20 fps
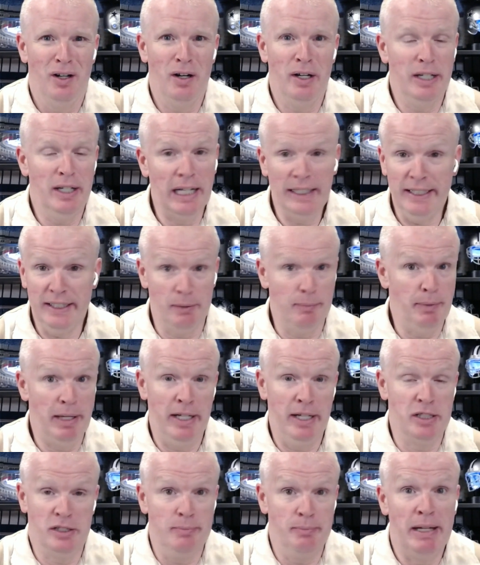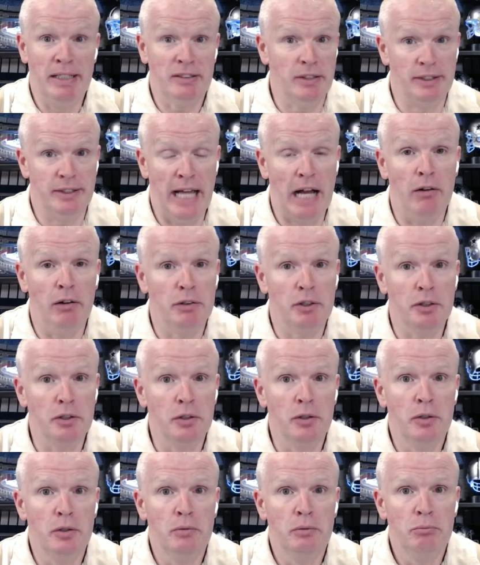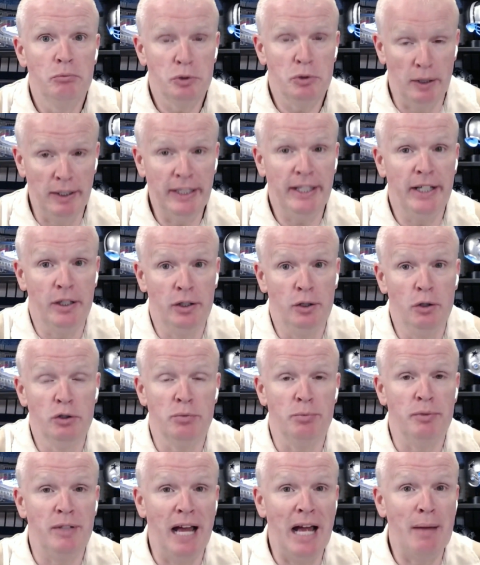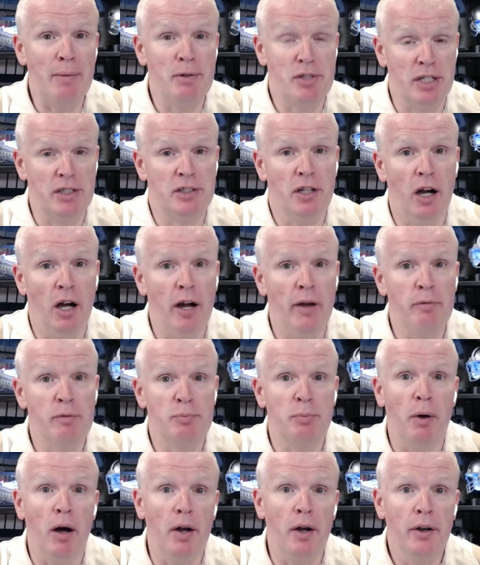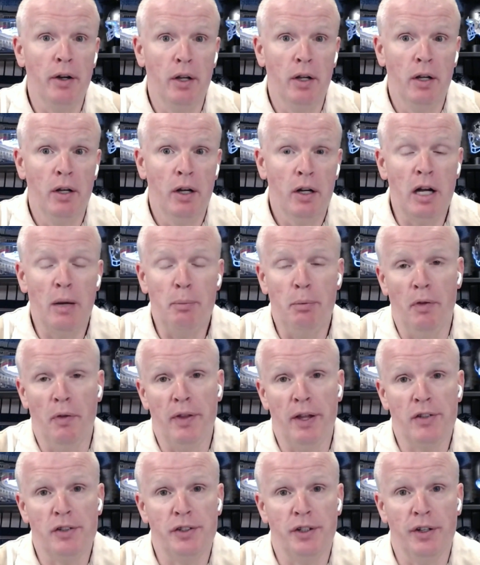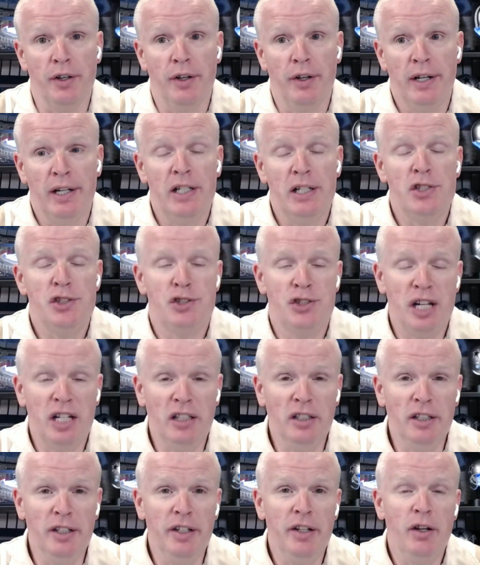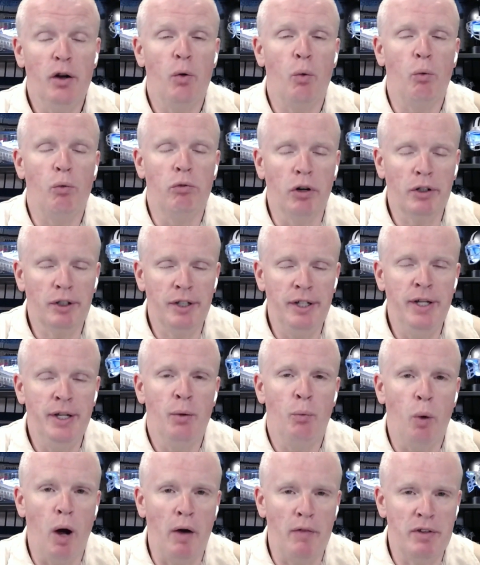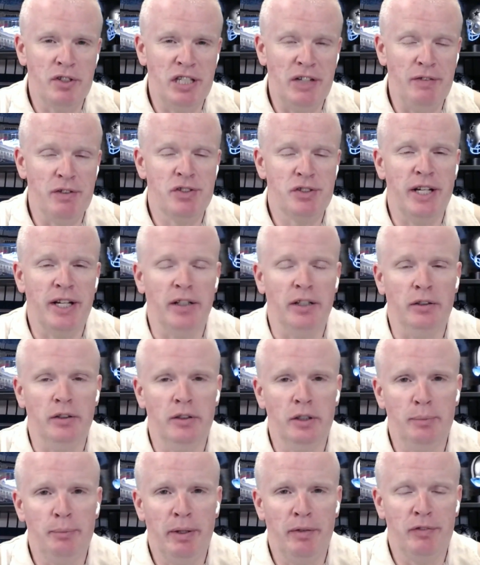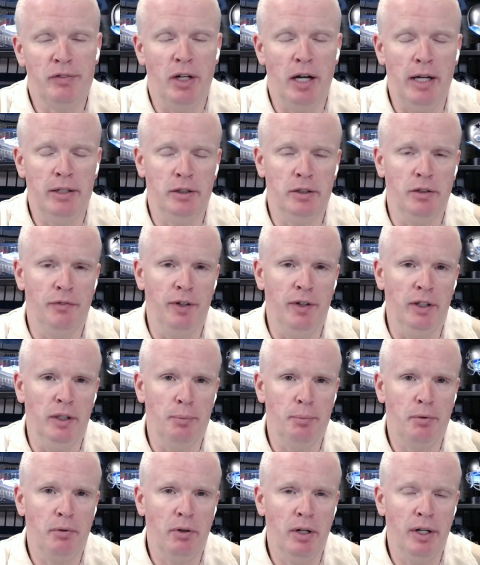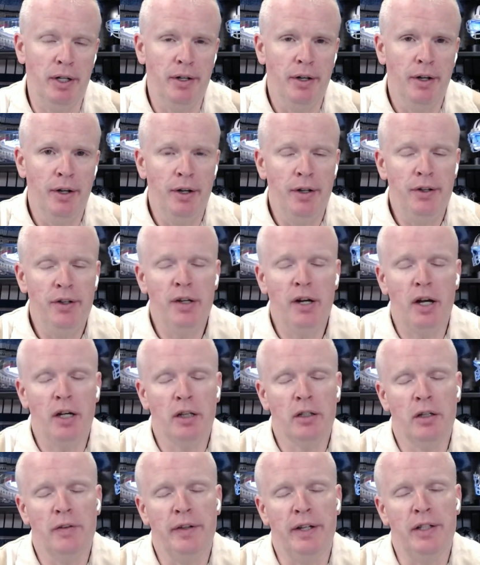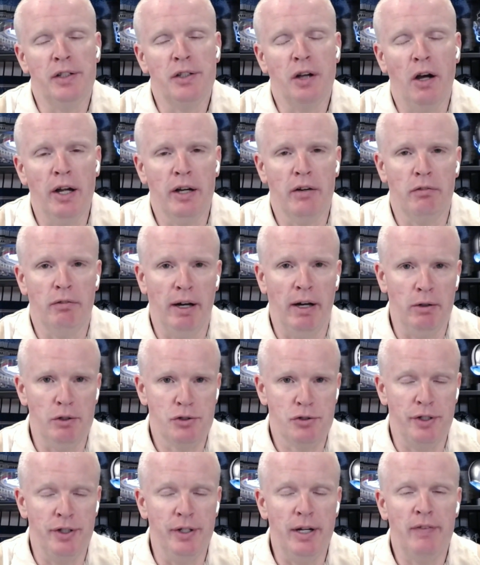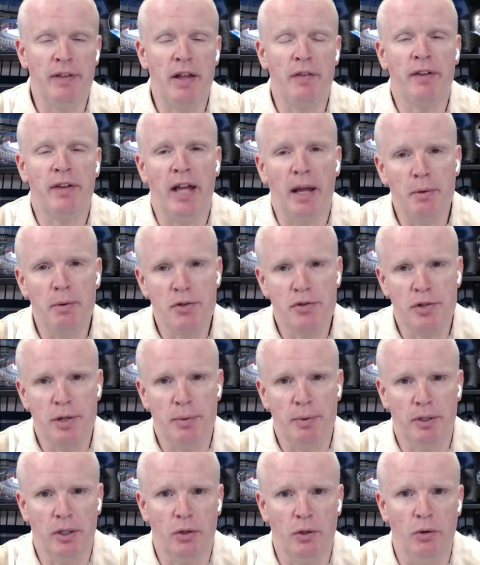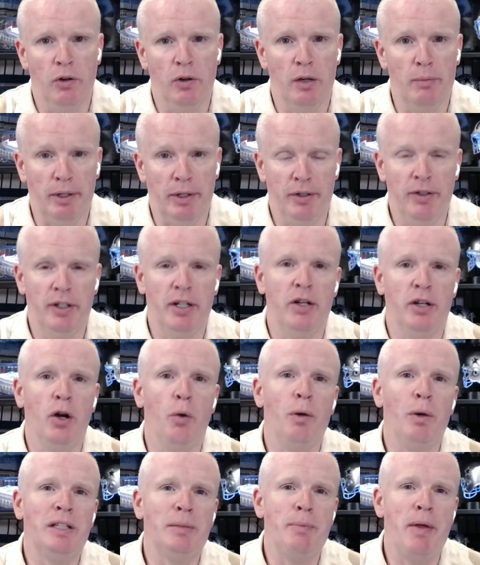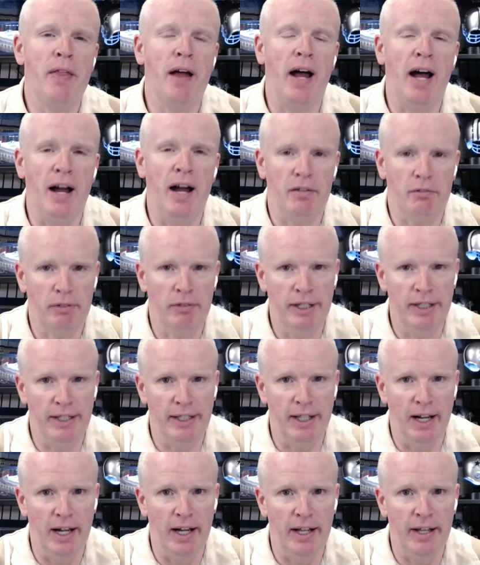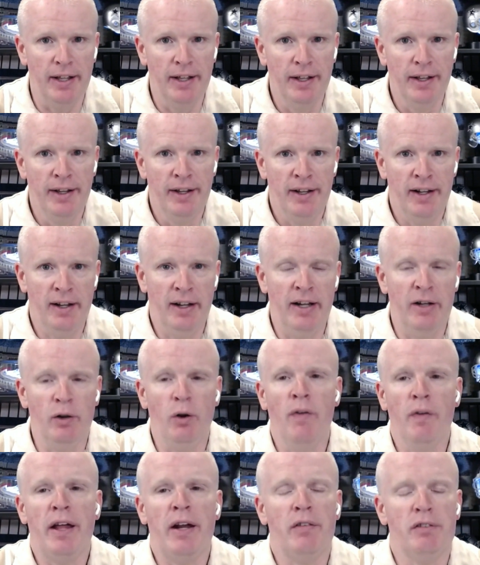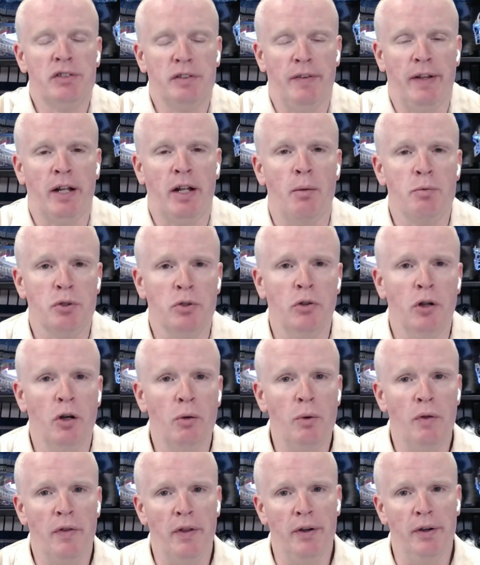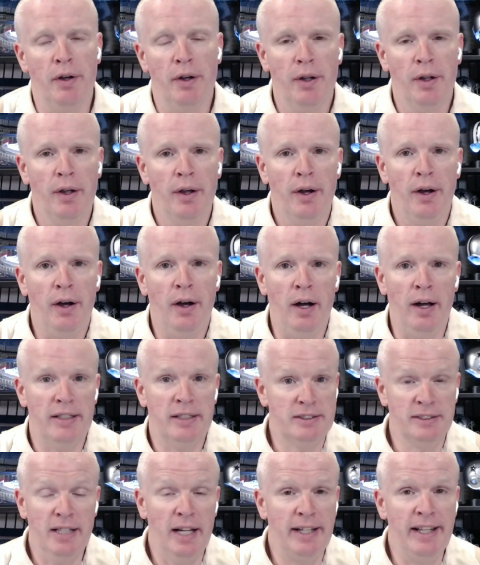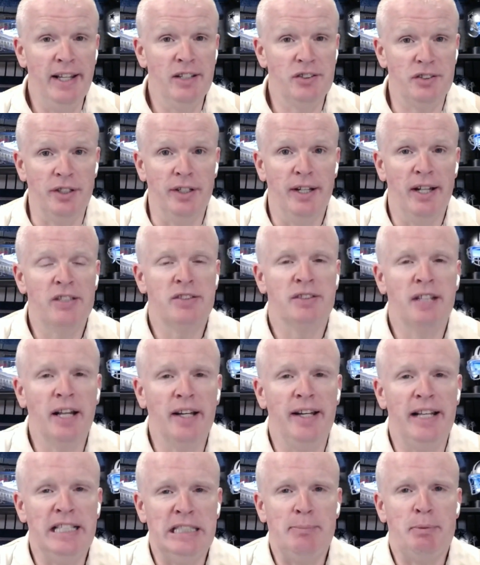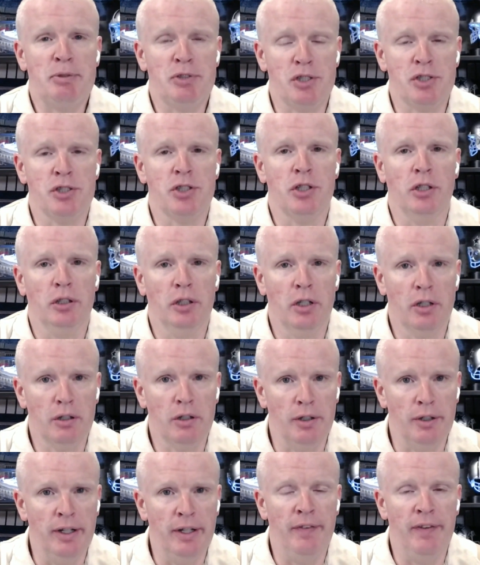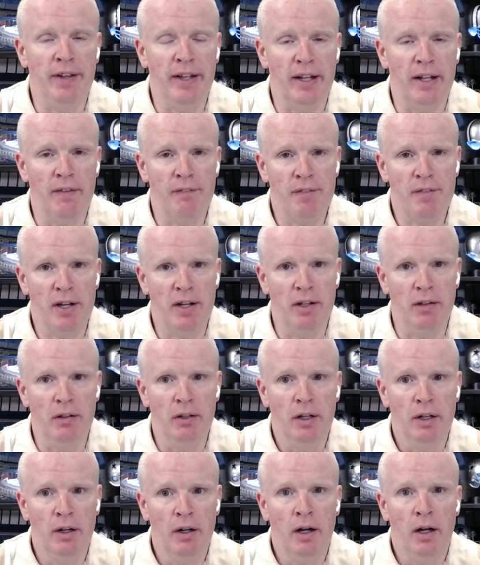All right, I think the man is immensely talented. So I think he can do some damage at times, but a couple of things here. Generally, rookie wide receivers take a little bit of time to develop, all right? You got to learn the entire route tree. You have to have chemistry with the quarterback. You got to know when to be the hot read guy, all right? And all that other stuff that comes along with it. It's not easy. It's not an easy position to learn in the NFL.